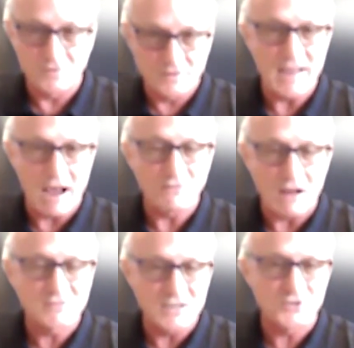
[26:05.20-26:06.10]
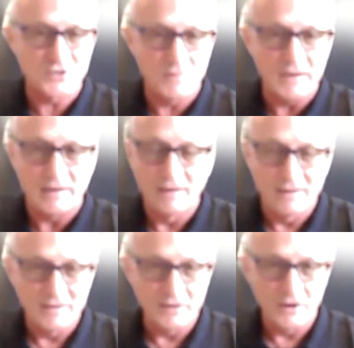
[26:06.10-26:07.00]
How tight should it be?
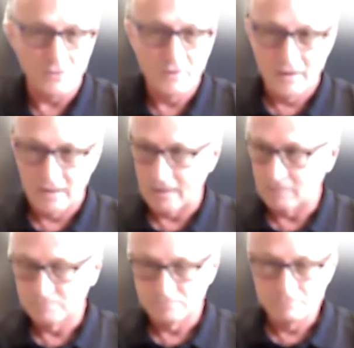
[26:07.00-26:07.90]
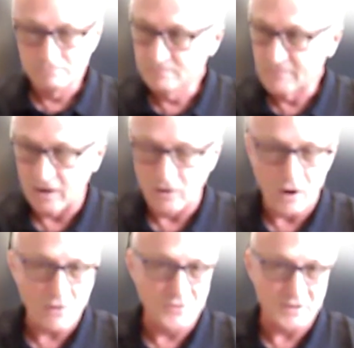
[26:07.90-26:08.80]
And
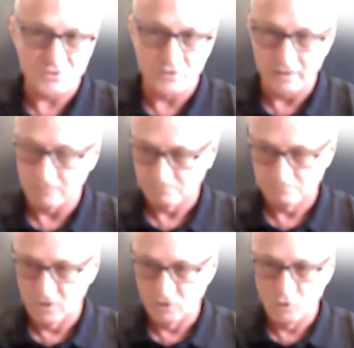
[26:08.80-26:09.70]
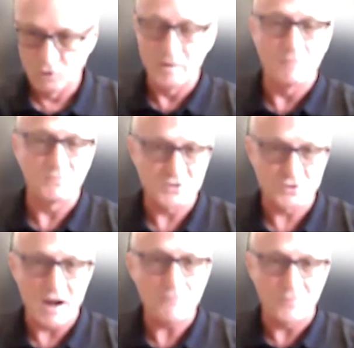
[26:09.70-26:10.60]
how thick should the aluminum to
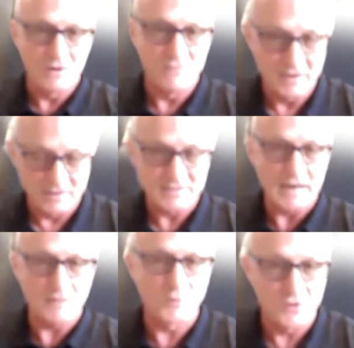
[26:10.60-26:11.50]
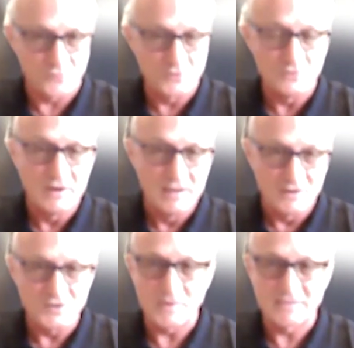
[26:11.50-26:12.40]
strap it over there? Because I can pull through.
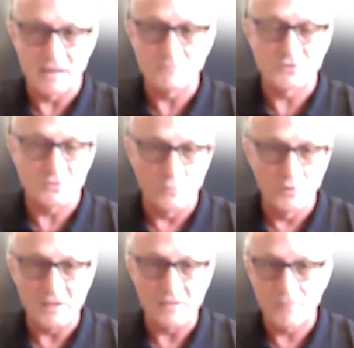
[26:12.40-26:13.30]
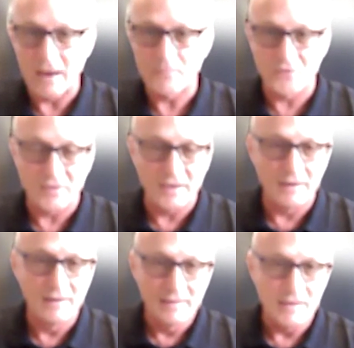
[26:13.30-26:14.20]
There's been some really paper thin.
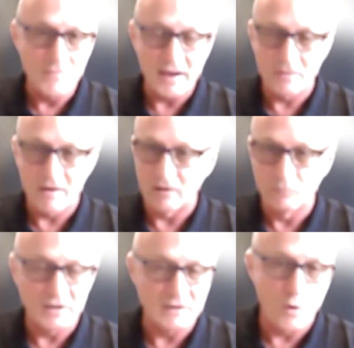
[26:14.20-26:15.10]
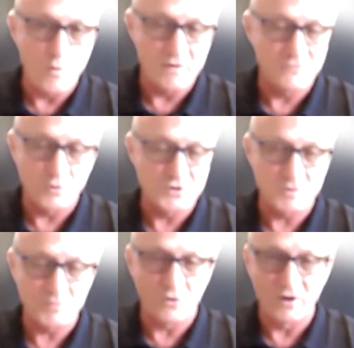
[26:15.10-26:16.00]
They make them out of really 014
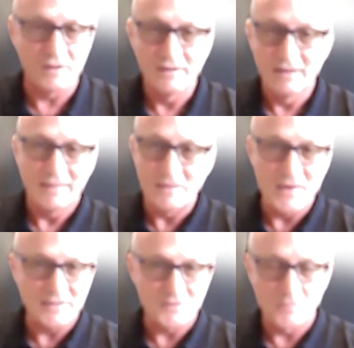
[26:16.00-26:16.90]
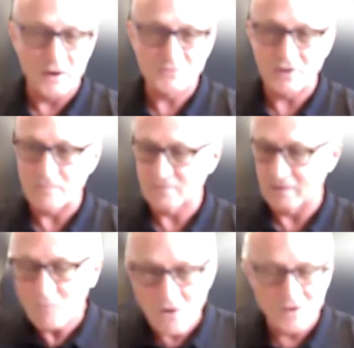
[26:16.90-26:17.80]
trim coil. They make their pipe straps. I'm
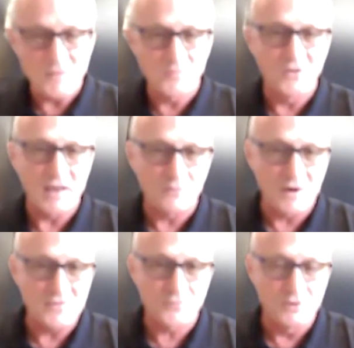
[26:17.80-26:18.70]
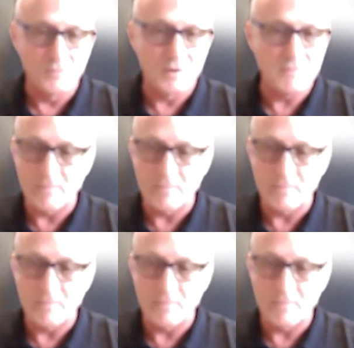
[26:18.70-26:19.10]
like, whoa, we can pull that right through. But maybe